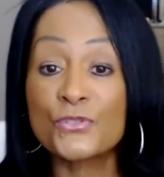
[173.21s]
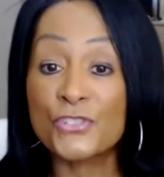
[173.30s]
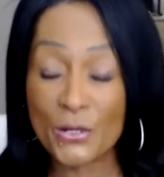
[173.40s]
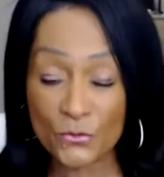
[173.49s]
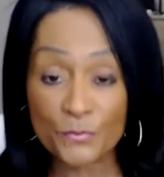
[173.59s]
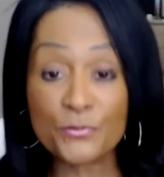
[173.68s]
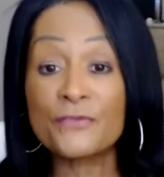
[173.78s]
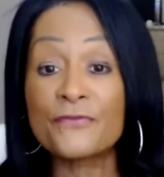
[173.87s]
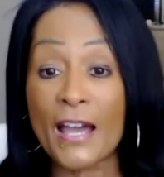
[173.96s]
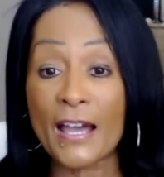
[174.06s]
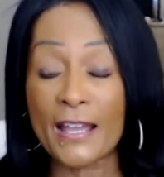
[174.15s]
which I will
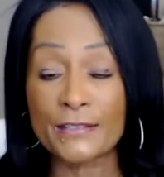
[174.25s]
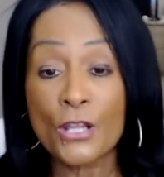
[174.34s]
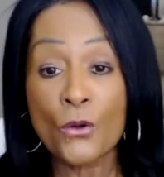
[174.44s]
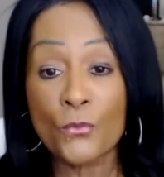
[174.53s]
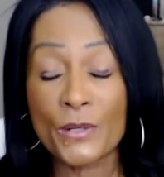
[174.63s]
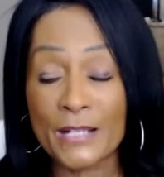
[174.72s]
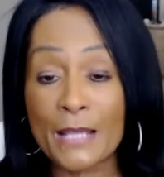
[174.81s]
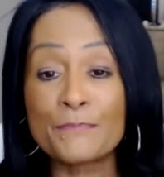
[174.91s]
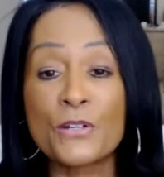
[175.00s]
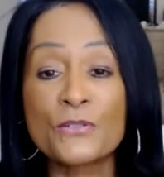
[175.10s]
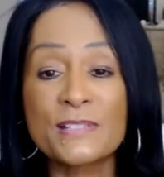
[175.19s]
provide when I
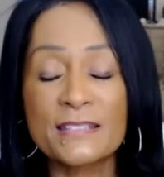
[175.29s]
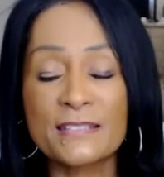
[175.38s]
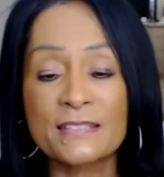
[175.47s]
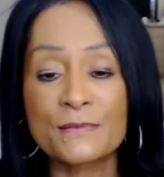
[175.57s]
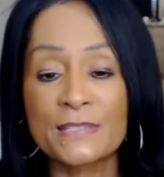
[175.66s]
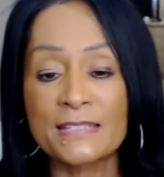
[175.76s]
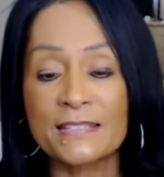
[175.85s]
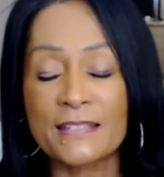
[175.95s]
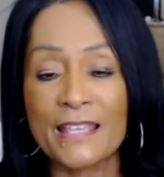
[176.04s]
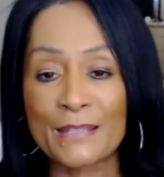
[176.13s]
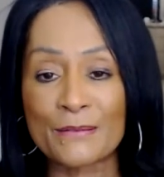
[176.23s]
post
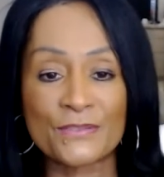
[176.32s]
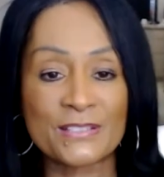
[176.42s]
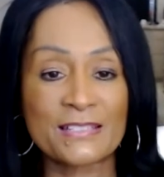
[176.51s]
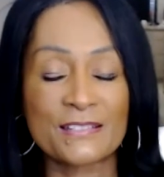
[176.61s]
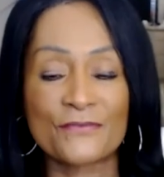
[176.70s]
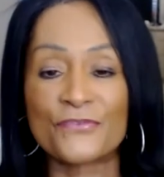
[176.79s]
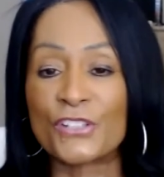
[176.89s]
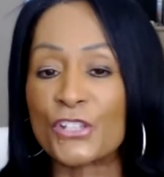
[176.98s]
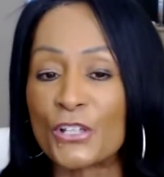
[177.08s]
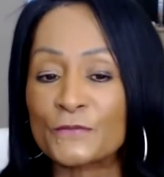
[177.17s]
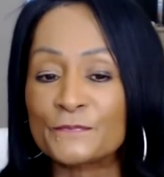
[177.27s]
this
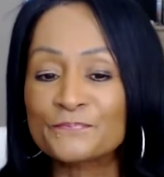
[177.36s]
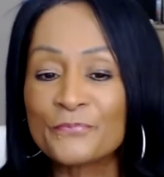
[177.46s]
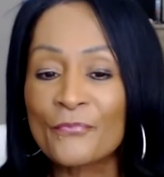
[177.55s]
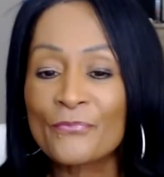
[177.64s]
video.